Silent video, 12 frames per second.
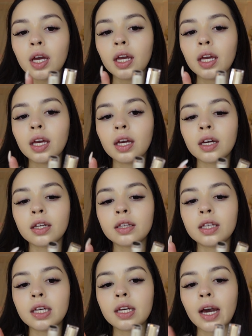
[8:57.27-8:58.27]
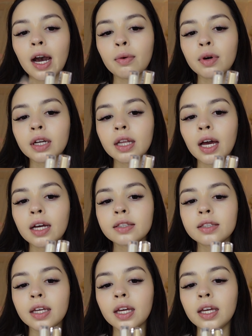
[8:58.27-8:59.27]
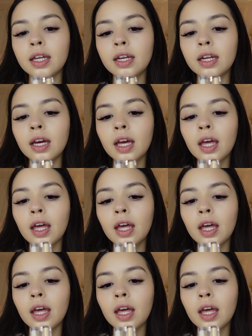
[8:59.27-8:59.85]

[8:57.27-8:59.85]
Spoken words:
and the Hourglass in